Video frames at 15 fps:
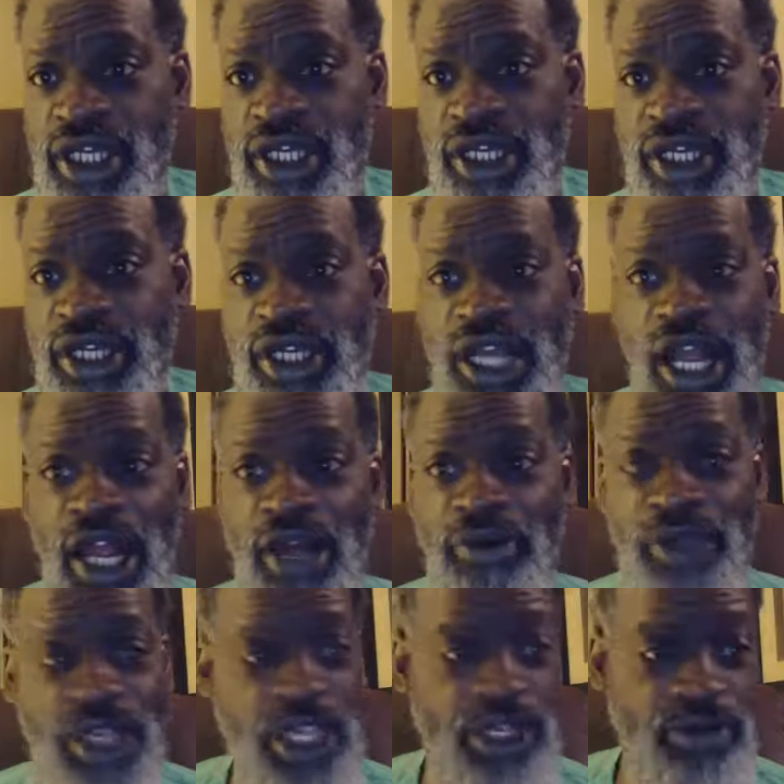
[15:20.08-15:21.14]
Now I'm a
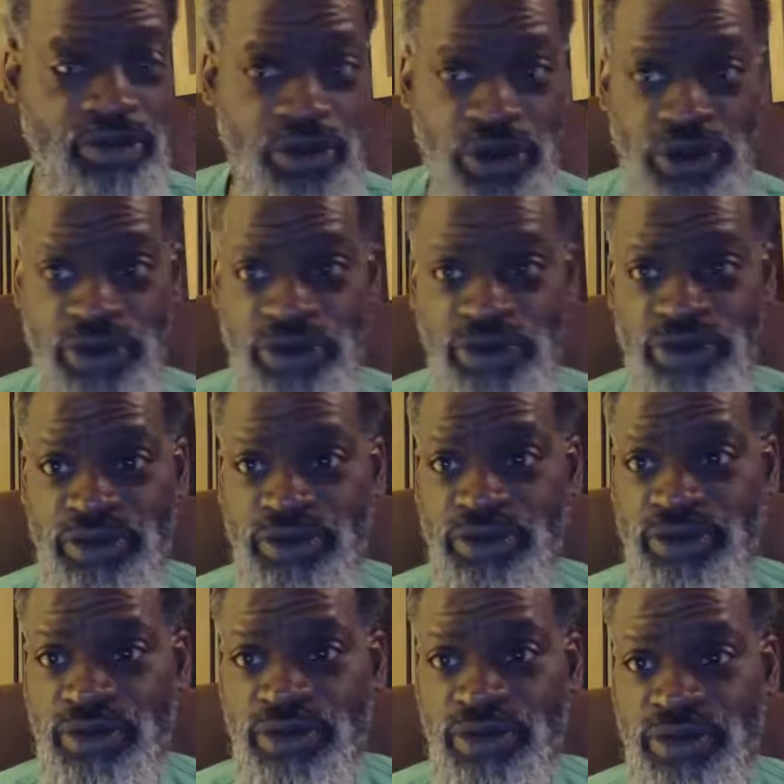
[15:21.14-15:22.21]
Hebrew.
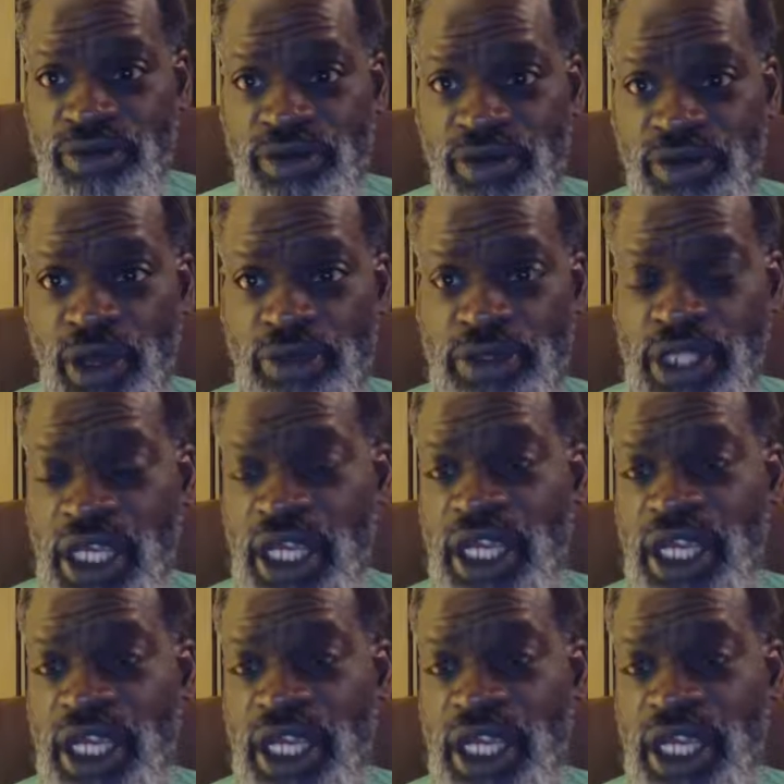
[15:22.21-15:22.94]
You know what I'm saying?